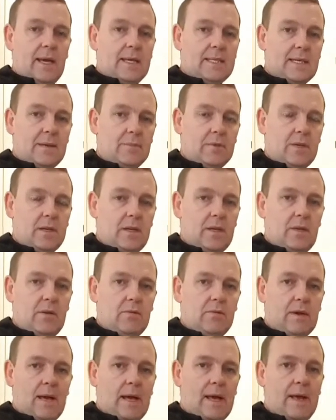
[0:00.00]
is I'm going
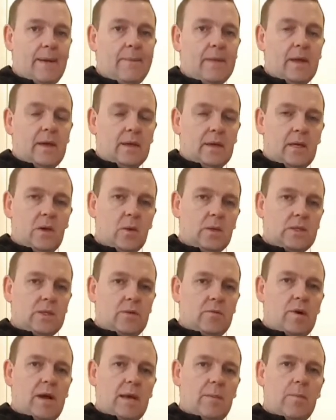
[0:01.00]
to go
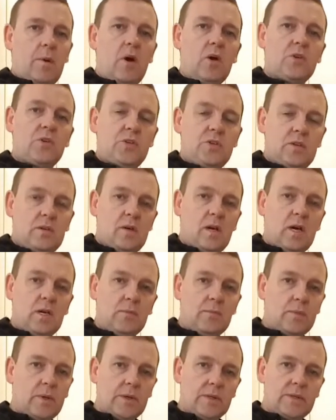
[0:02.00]
onto a right posh
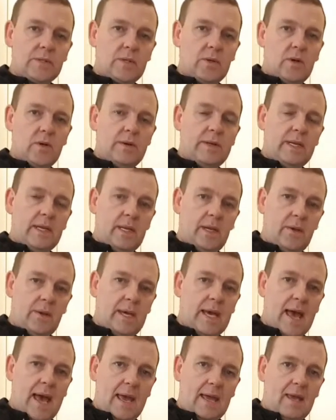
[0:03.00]
homebrew store in the
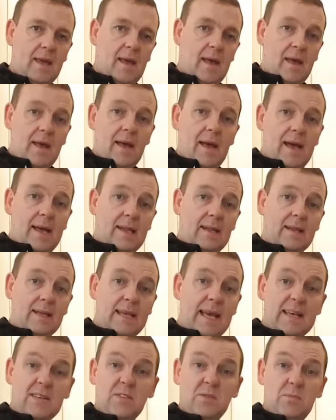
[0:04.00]
UK and
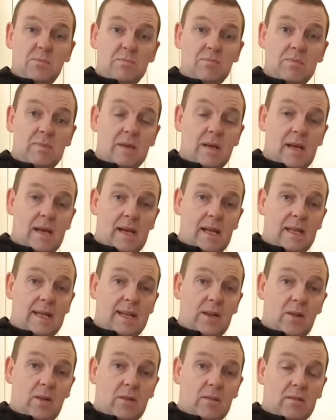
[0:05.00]
get some
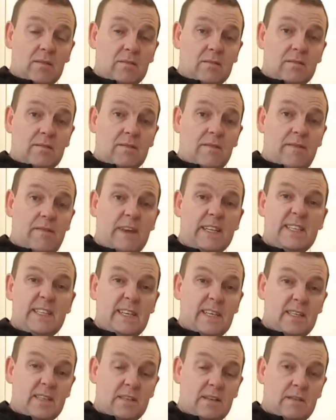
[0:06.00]
little
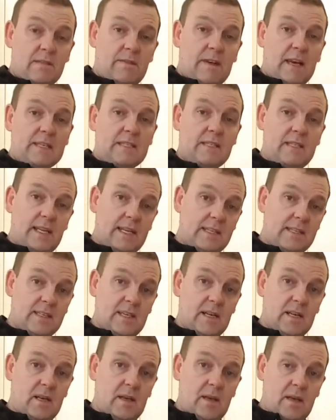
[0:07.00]
fittings and fastenings
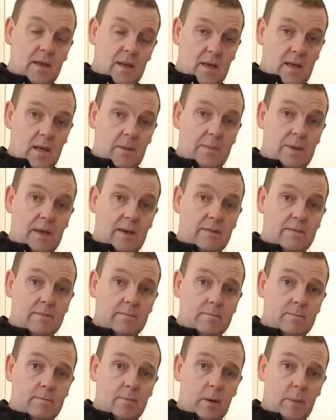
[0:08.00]
and a bit of
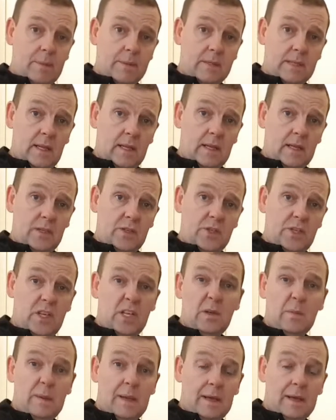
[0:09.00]
proper silicone
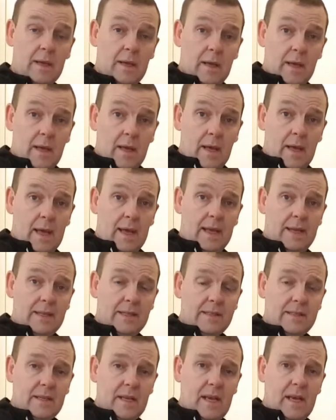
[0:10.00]
tubing
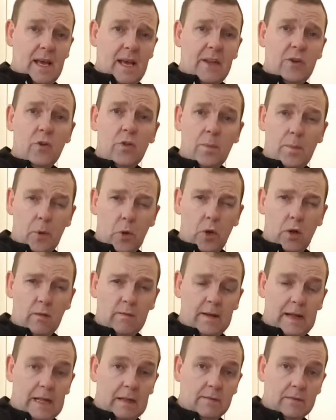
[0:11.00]
and another
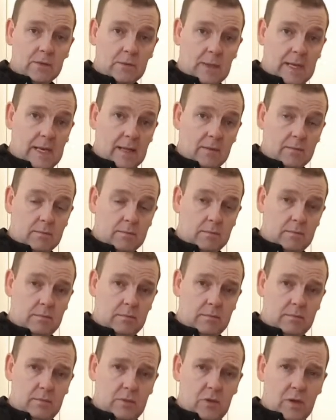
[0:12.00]
ball valve as well.
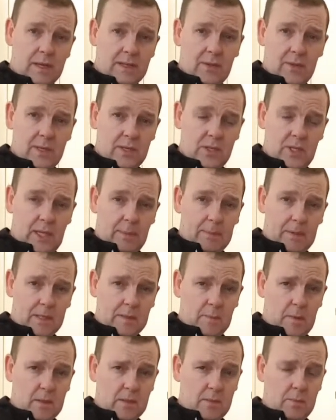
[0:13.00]
Try and do it as cheaply
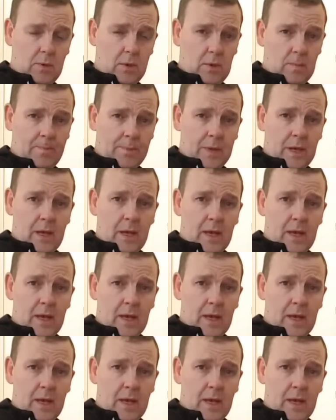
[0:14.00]
as possible,